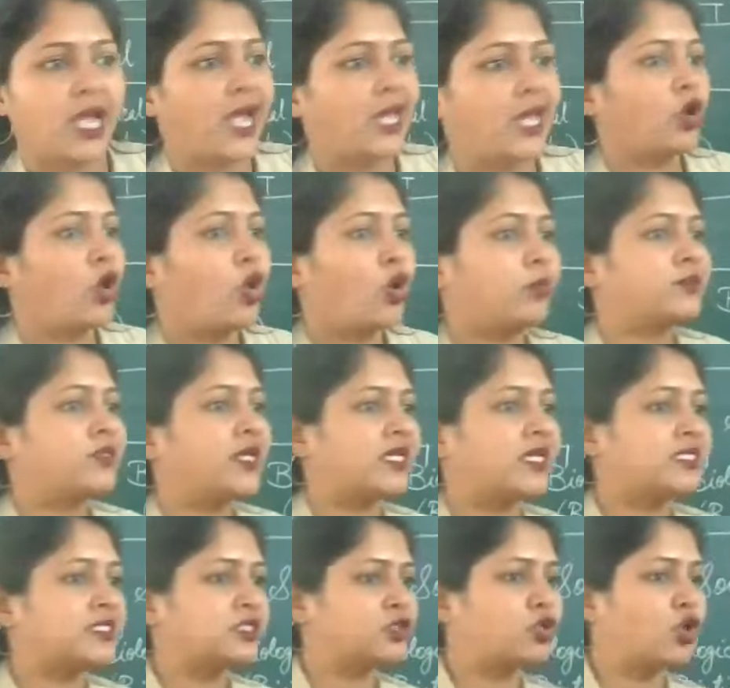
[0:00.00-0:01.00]
I hope
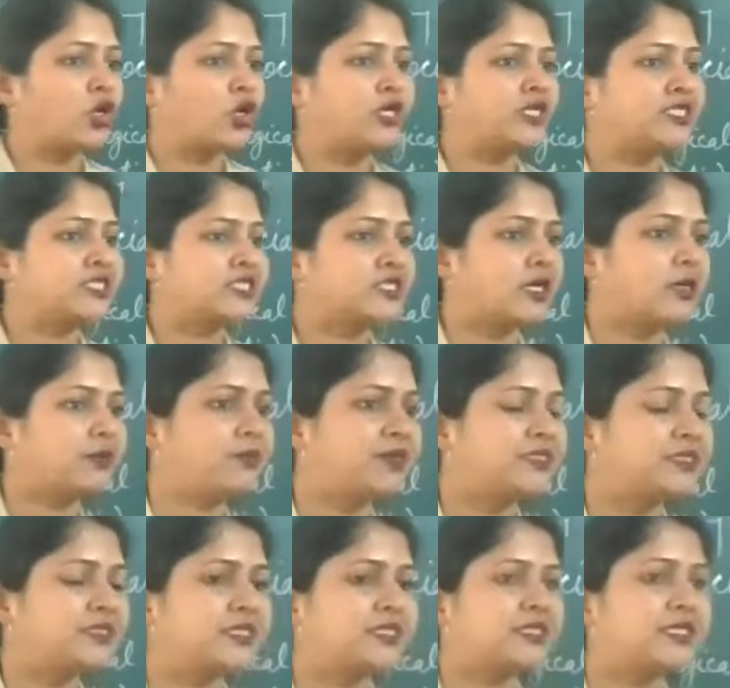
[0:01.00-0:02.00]
there is no
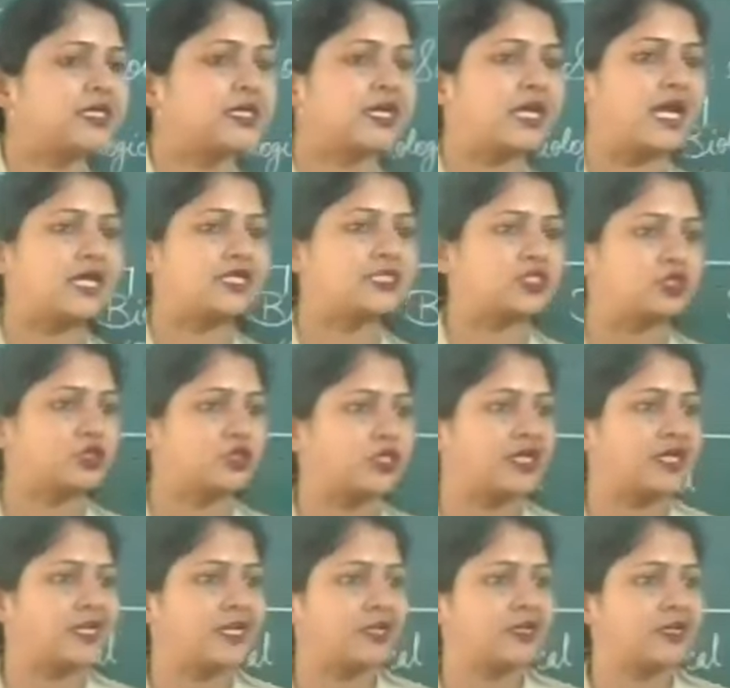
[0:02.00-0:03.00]
disturbance in the class
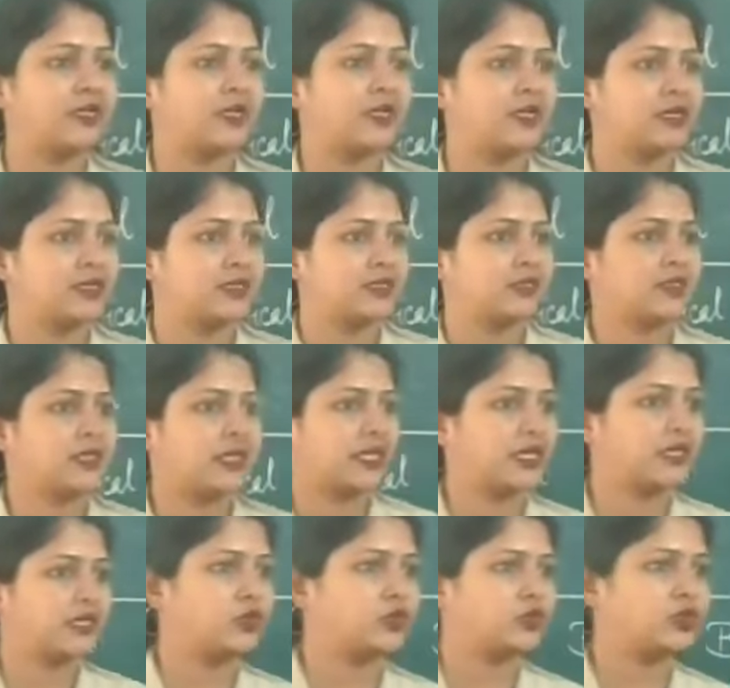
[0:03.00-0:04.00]
today. There
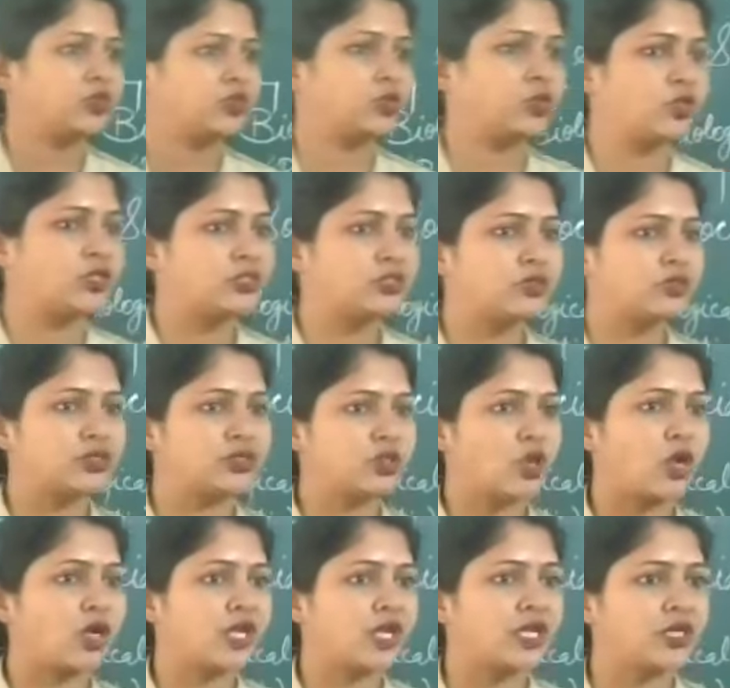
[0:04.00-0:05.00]
are no students who are
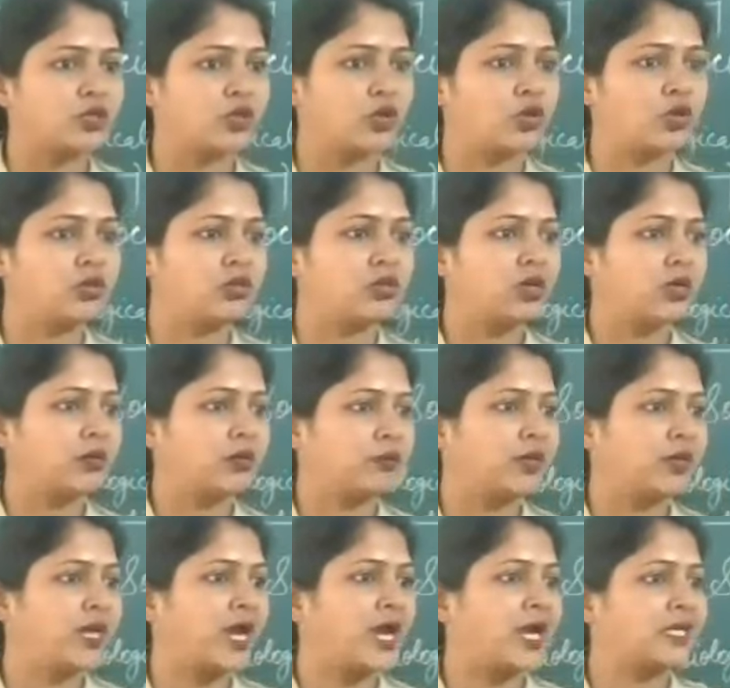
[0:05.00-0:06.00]
talking
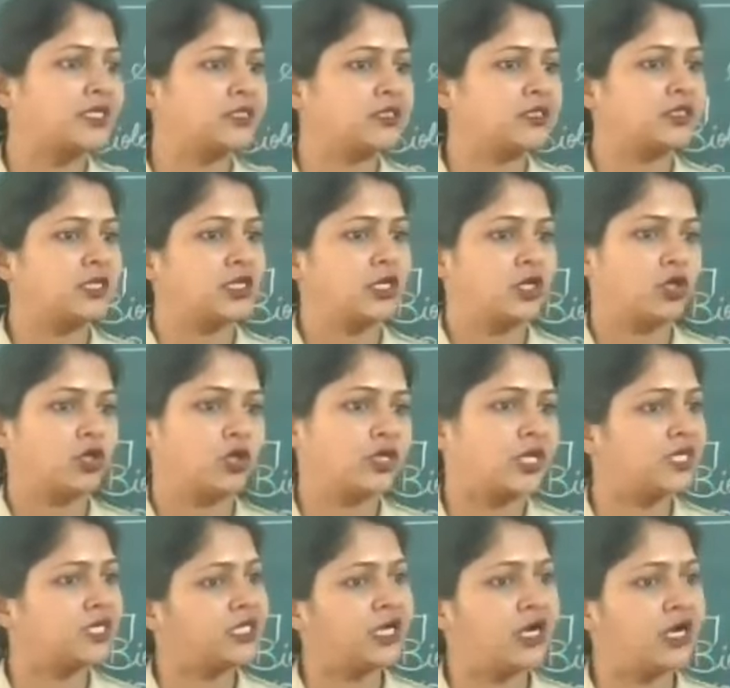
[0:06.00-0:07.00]
behind. You
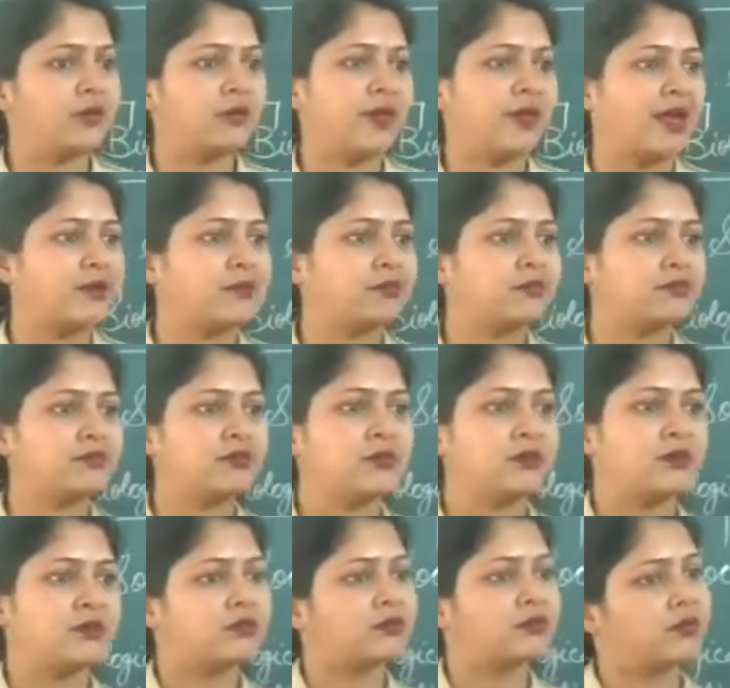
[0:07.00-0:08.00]
can hear, ma'am?
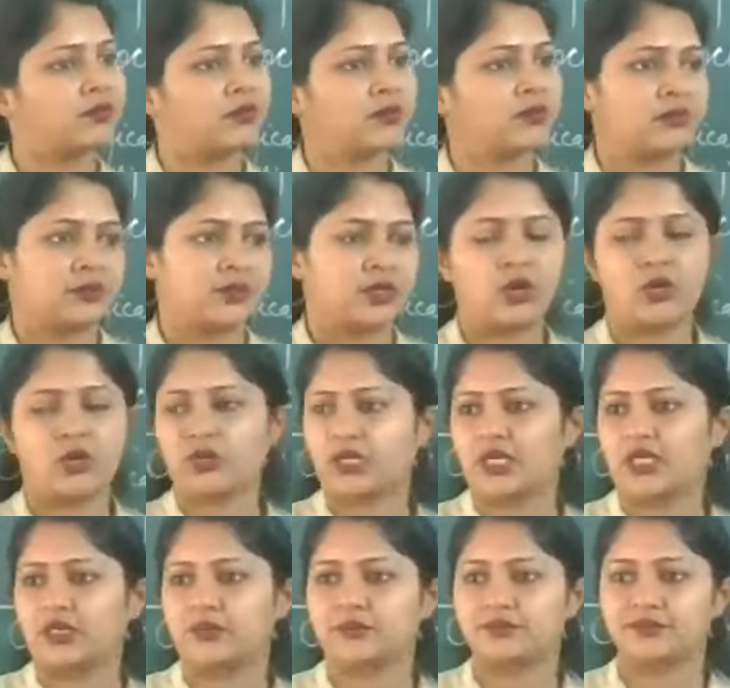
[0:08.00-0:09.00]

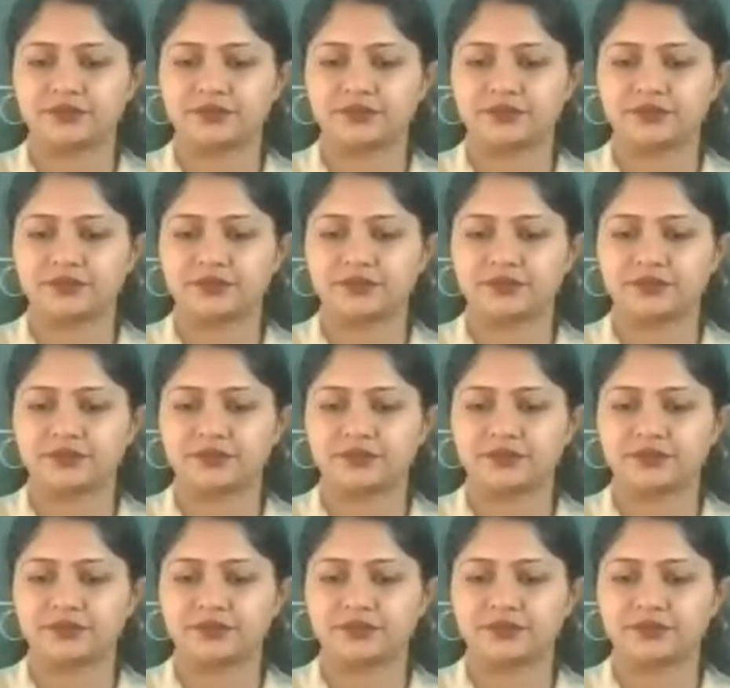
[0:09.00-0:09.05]
Okay.